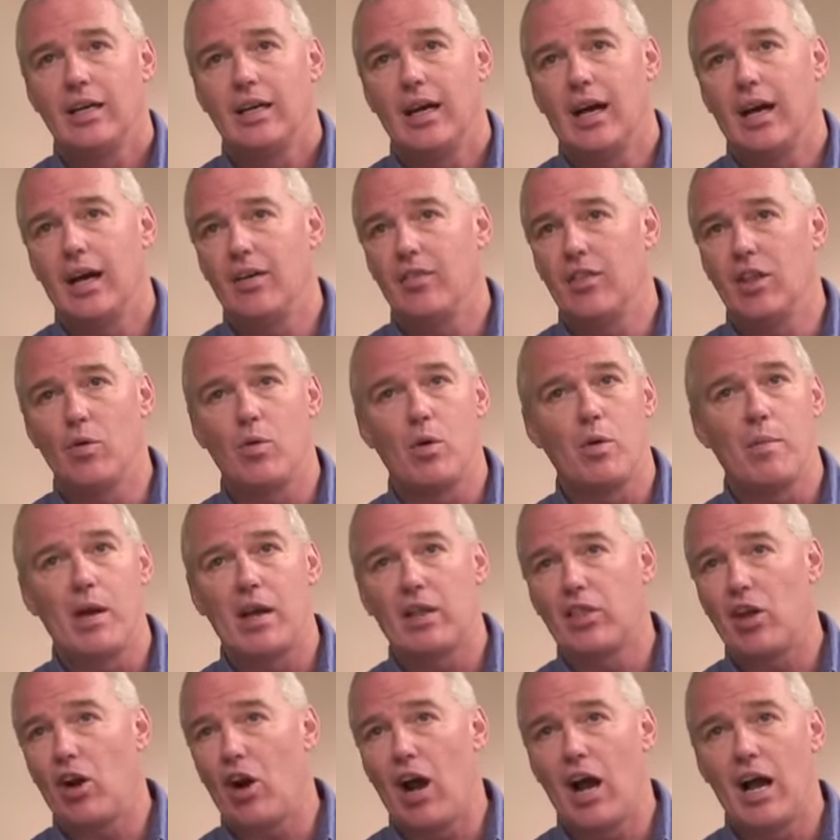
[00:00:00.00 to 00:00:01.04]
Then we
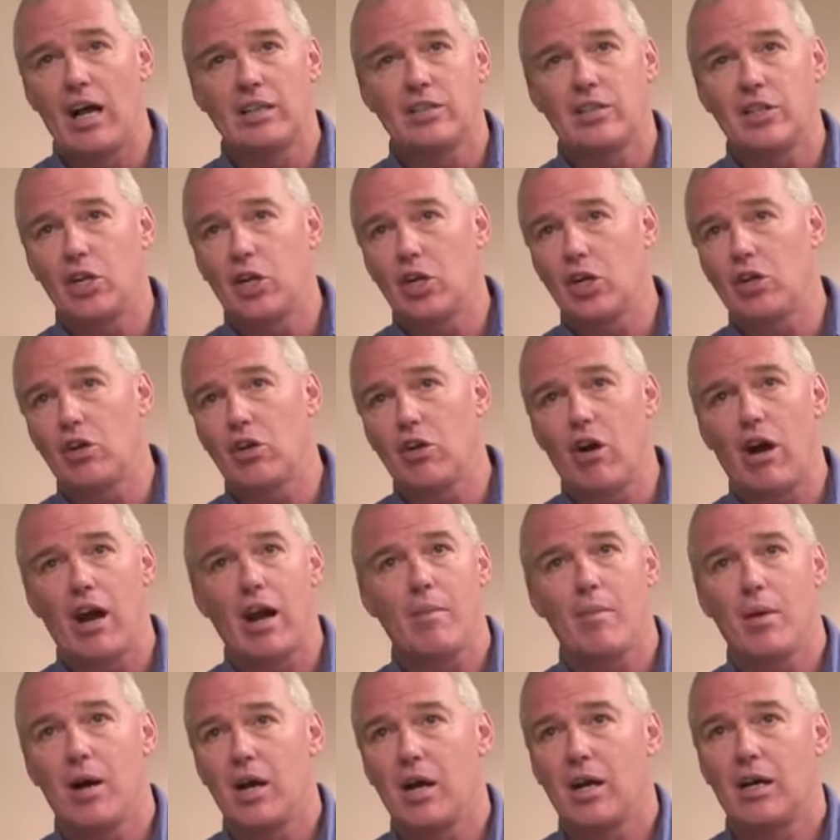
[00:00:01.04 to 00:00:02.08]
met their auntie or their
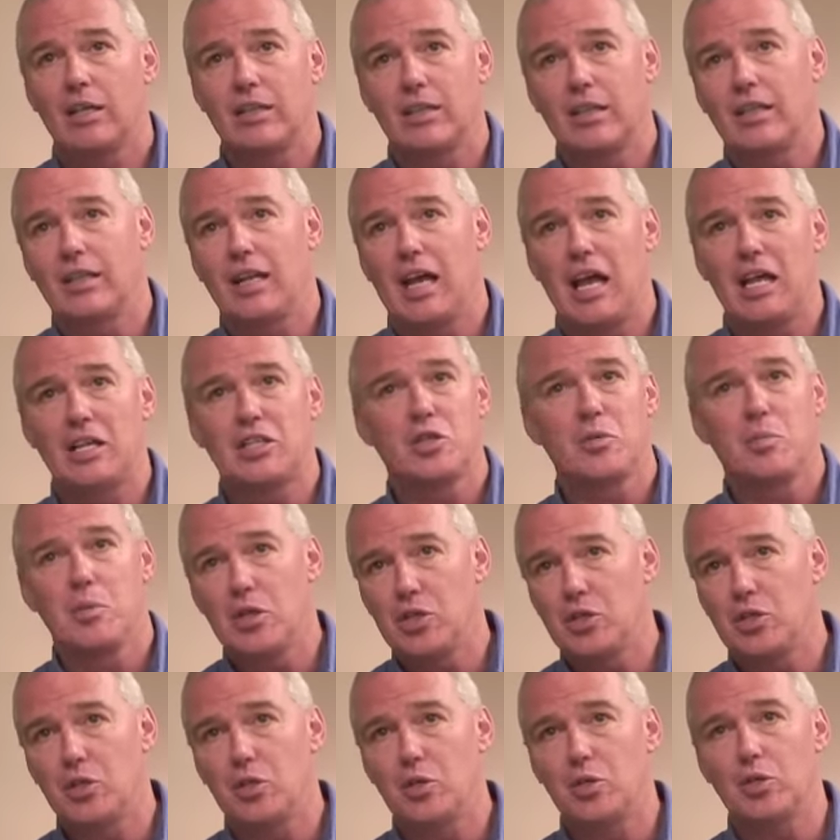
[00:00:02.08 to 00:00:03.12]
grandma that had some
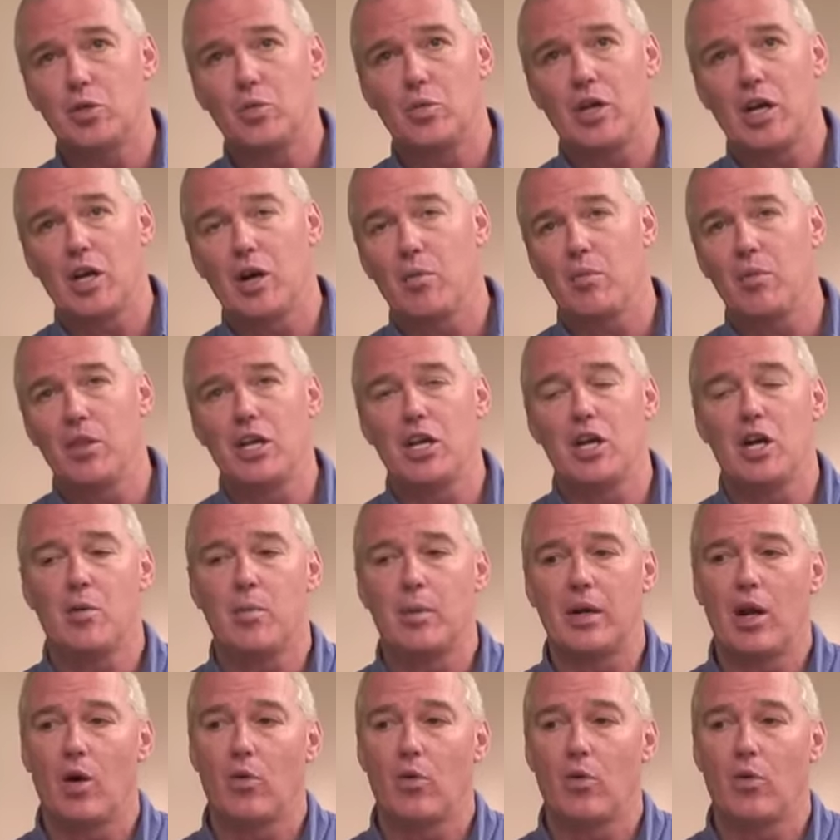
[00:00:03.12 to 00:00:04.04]
issues, and we helped them.